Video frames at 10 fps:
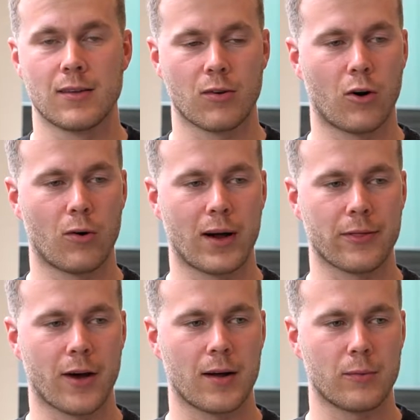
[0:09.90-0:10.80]
So I
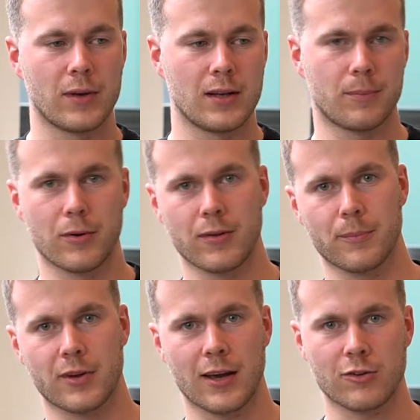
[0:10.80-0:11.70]
thought we need to put
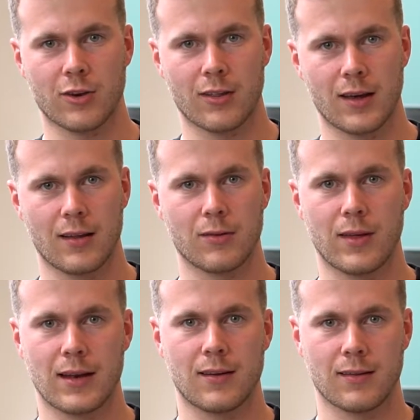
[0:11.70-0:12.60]
some protection on the end so
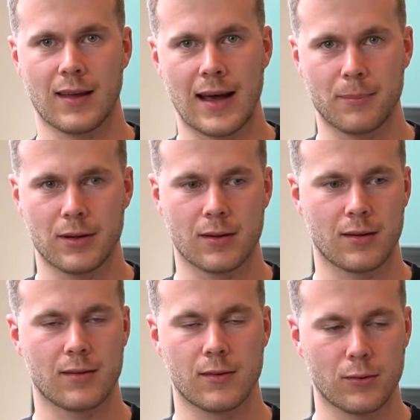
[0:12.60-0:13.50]
that doesn't happen,
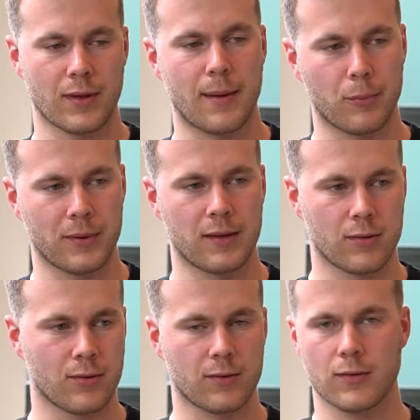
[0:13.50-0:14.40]
because those Apple
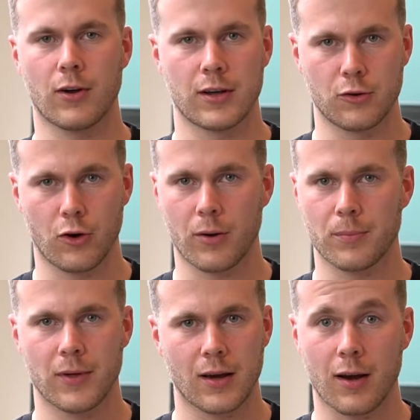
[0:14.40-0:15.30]
Pencils, well, in
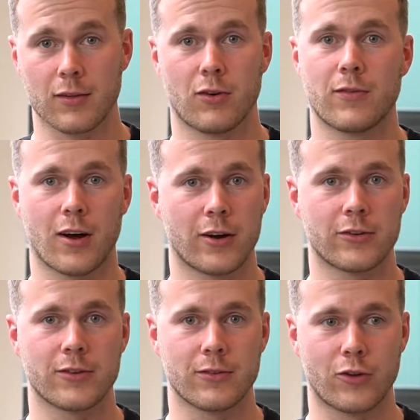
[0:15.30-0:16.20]
Europe, they cost over
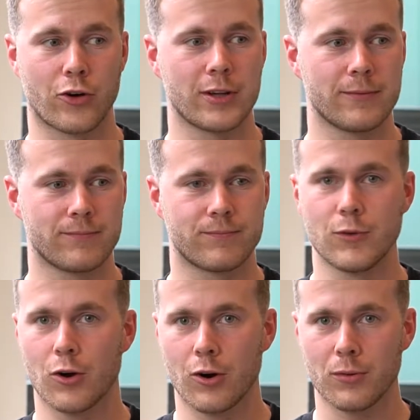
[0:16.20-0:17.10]
130
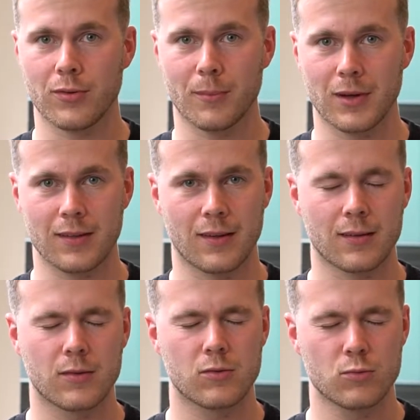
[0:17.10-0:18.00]
euros, something like
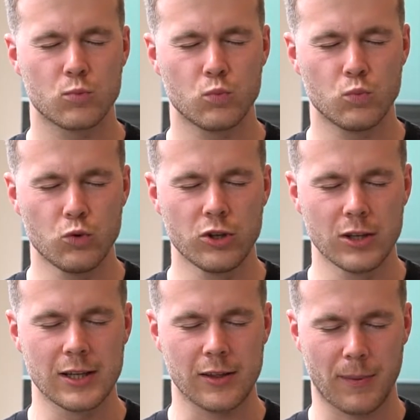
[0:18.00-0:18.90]
this.
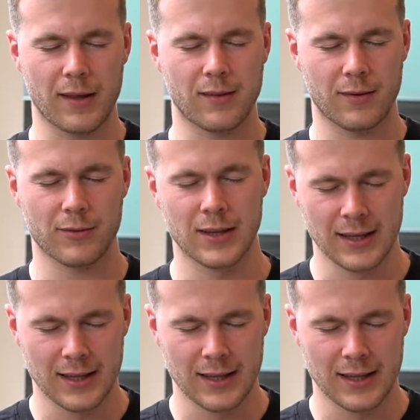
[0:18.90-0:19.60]
Really expensive.